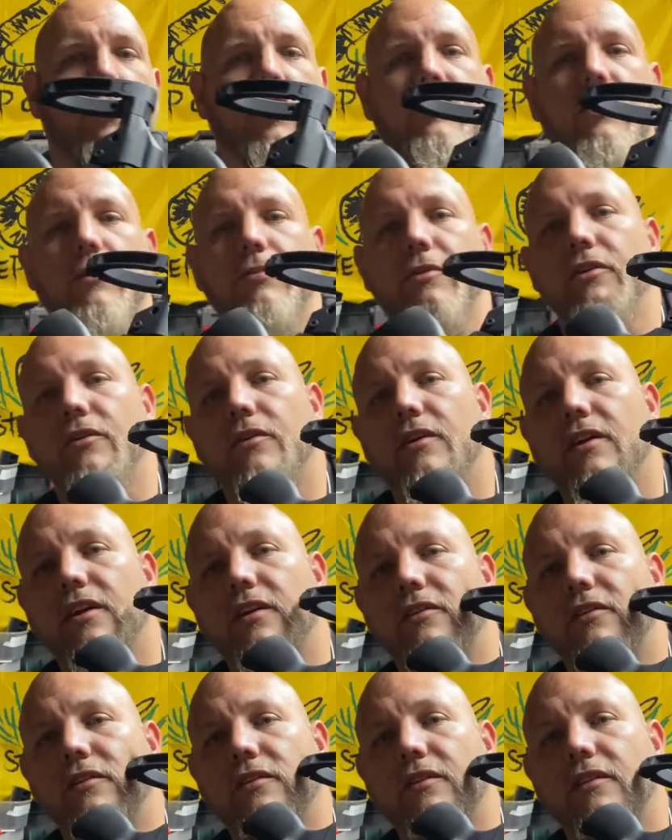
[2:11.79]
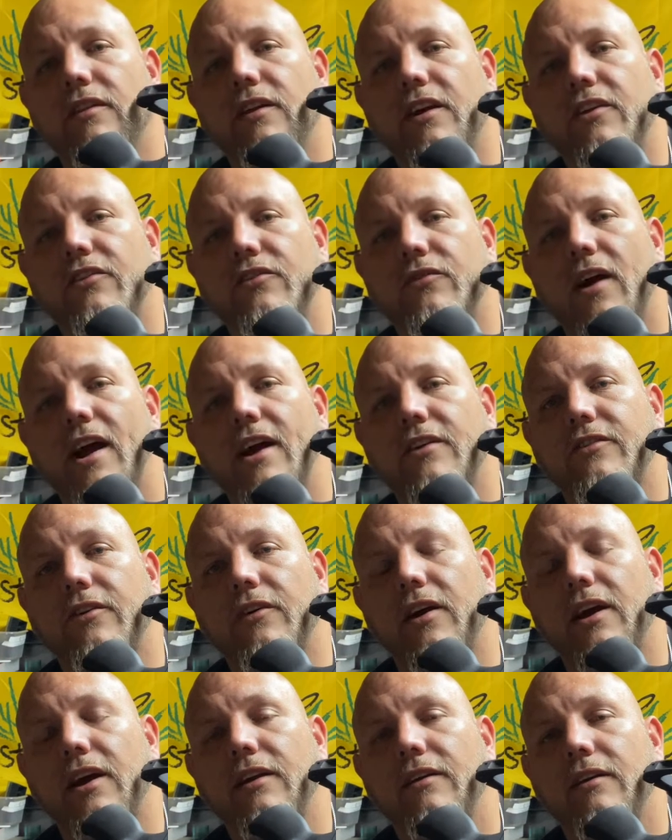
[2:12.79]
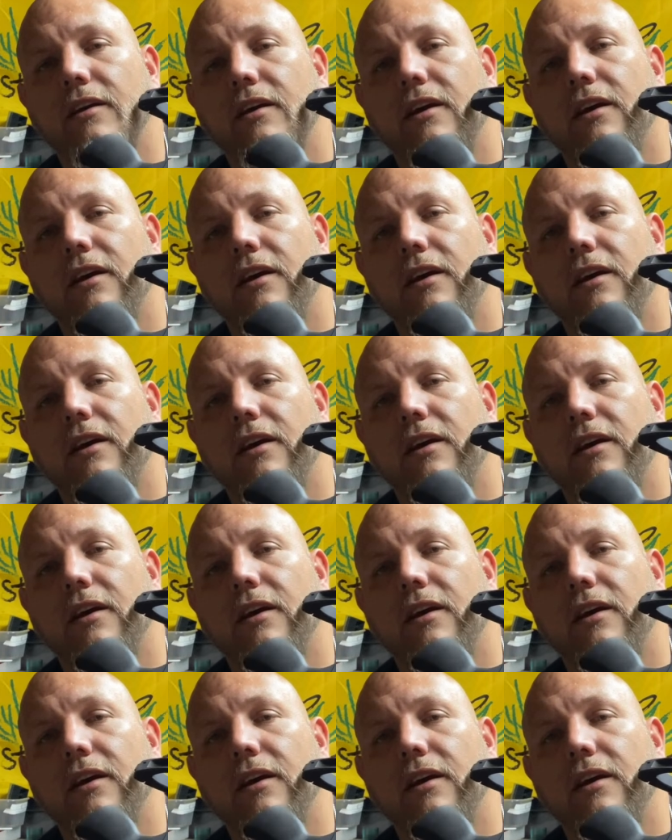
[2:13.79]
I jumped into it, is the extractor, right?